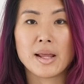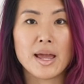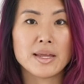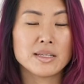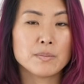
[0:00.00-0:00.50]

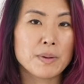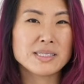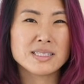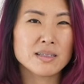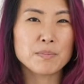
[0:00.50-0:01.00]
And he
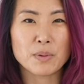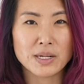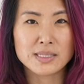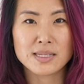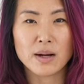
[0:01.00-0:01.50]
basically
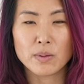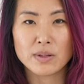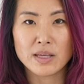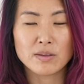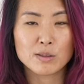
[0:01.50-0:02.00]
breaks down
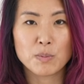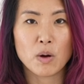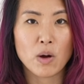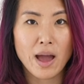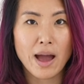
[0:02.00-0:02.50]
in this
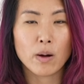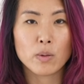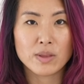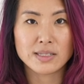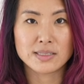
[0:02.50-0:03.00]
book how
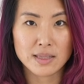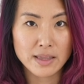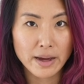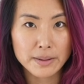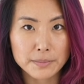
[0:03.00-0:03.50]
they did
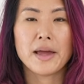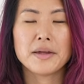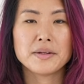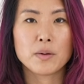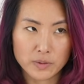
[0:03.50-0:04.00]
that.
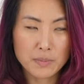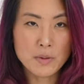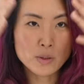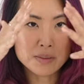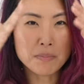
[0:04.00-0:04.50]
And the
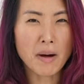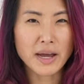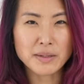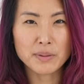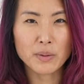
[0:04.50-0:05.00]
most
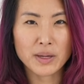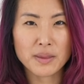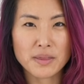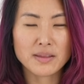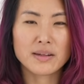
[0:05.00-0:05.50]
mind-blowing
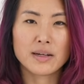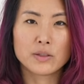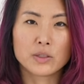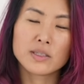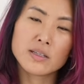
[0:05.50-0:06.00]
thing that I
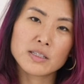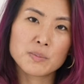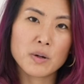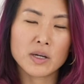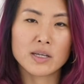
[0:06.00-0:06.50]
learned in this
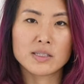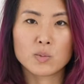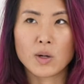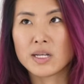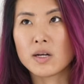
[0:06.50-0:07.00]
book is
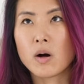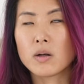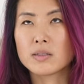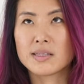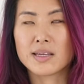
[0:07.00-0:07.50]
what he
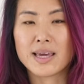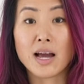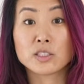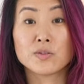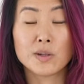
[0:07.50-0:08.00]
calls the
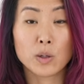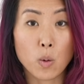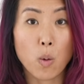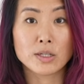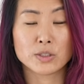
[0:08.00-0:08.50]
cash flow
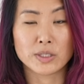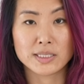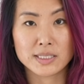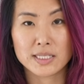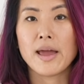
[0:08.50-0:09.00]

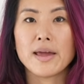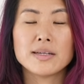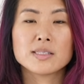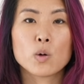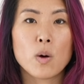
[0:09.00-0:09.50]
quadrant. And
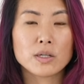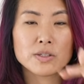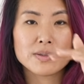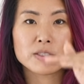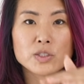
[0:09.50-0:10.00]
it's a
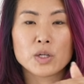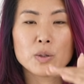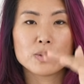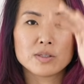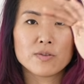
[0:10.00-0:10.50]
quadrant that
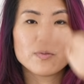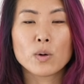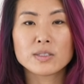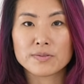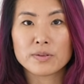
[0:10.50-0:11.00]
shows the
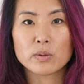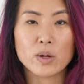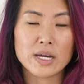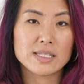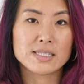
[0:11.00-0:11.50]
four different
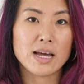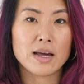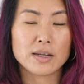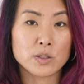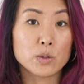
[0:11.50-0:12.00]
ways
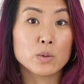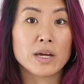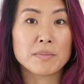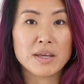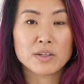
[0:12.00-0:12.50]
that you
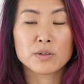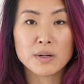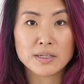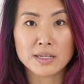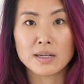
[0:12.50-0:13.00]
can make your
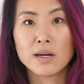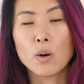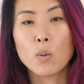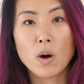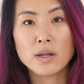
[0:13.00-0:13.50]
money.
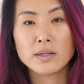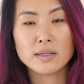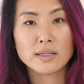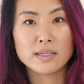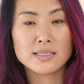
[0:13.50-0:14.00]
One
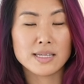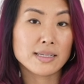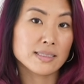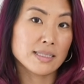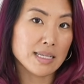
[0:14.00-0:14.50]
is
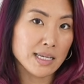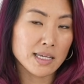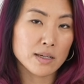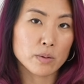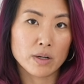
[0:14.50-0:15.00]
as an
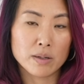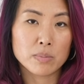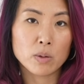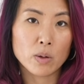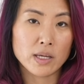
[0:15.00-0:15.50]
E or an
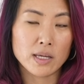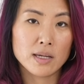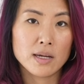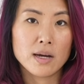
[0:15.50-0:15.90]
employee.